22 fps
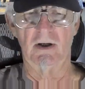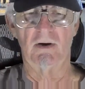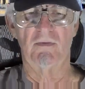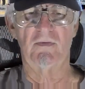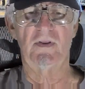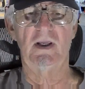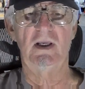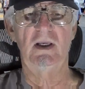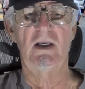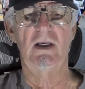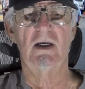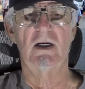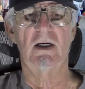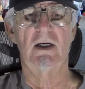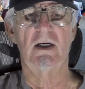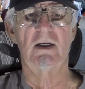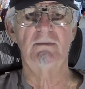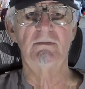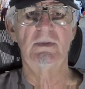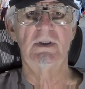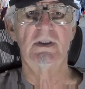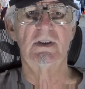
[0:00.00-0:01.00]
of the
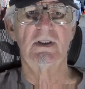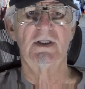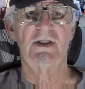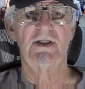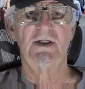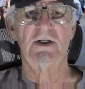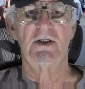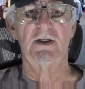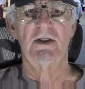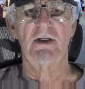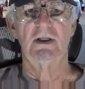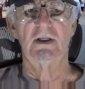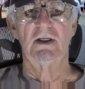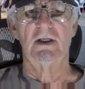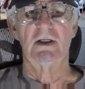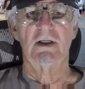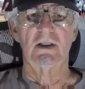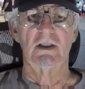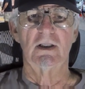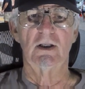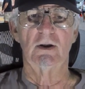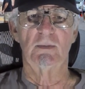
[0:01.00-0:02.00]
uh,
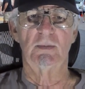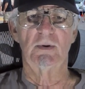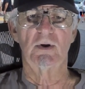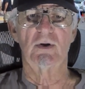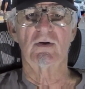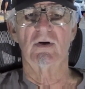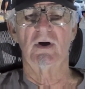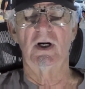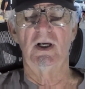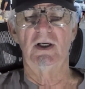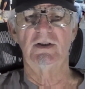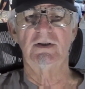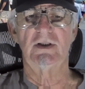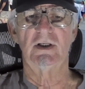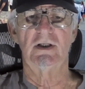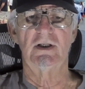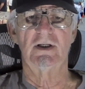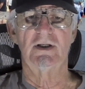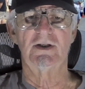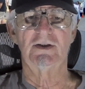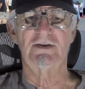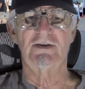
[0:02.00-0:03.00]
little bit of
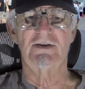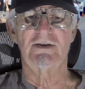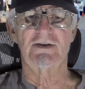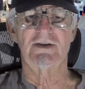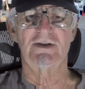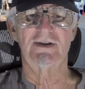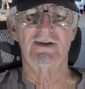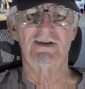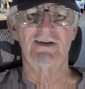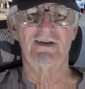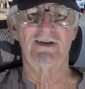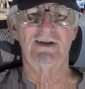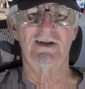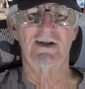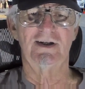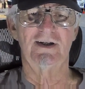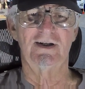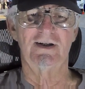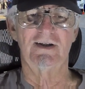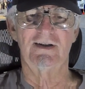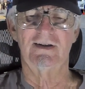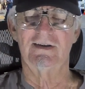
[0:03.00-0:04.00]
craziness, and
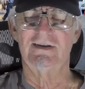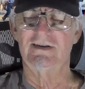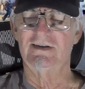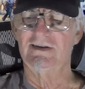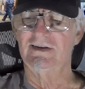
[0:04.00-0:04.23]
uh,